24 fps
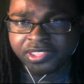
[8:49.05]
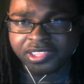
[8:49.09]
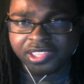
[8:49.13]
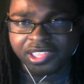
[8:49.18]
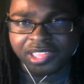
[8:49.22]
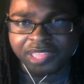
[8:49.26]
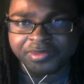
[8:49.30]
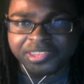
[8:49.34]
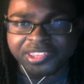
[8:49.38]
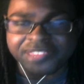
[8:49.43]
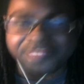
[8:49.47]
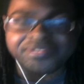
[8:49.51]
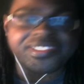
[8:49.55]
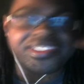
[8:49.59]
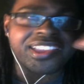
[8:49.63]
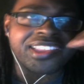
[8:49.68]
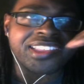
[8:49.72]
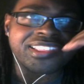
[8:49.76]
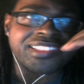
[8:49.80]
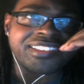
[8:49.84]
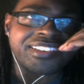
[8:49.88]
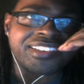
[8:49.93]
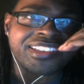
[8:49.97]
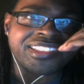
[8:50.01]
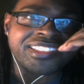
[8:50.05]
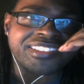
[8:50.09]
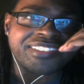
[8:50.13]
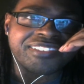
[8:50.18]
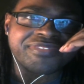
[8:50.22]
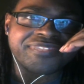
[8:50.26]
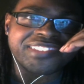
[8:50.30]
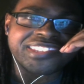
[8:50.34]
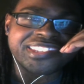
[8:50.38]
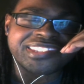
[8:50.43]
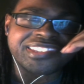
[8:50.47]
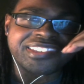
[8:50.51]
I mean, I love
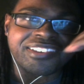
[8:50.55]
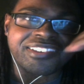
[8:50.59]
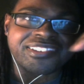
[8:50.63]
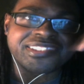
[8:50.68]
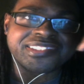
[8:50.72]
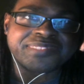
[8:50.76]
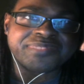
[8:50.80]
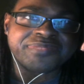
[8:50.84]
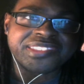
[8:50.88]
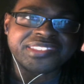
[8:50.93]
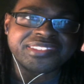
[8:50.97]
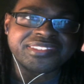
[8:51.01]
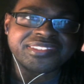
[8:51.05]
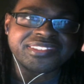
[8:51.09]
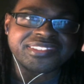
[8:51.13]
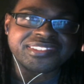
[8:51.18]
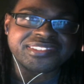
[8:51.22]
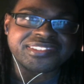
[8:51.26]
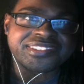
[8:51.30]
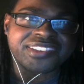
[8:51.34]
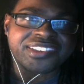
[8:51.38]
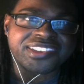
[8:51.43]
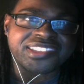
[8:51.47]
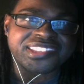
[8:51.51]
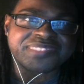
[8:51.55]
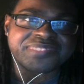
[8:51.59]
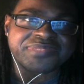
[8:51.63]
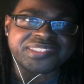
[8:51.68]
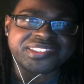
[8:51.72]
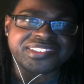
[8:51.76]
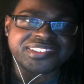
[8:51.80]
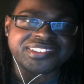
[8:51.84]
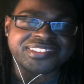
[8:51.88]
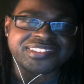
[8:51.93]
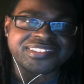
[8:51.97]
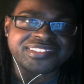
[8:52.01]
the Scotsman. The Scotsman
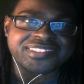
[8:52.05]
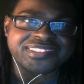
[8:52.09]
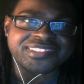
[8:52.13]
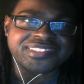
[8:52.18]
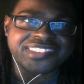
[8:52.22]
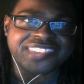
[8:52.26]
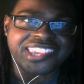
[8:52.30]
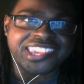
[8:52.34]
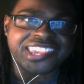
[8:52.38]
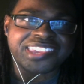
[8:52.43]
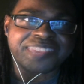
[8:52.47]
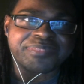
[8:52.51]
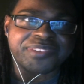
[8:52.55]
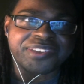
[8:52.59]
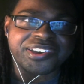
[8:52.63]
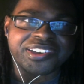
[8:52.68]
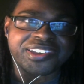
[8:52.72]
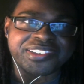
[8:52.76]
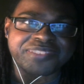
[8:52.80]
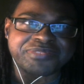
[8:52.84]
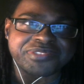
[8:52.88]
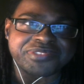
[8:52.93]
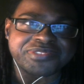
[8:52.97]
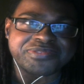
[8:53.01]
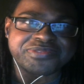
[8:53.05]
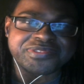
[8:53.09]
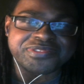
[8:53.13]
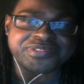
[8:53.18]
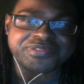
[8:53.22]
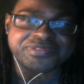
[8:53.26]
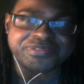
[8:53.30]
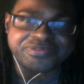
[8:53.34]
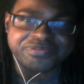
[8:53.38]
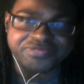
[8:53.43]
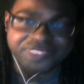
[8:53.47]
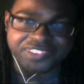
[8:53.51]
could take him on, which
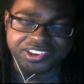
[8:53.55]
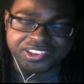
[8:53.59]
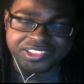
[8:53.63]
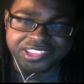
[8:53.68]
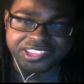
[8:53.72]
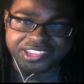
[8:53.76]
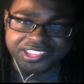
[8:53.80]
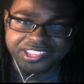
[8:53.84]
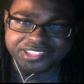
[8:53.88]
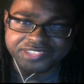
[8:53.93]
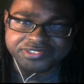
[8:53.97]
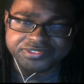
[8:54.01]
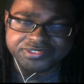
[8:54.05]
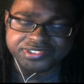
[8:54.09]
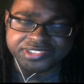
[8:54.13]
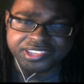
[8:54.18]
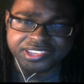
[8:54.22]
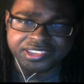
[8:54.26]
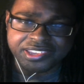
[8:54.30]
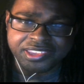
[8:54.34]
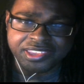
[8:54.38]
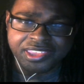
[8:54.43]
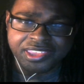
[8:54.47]
was fairly interesting.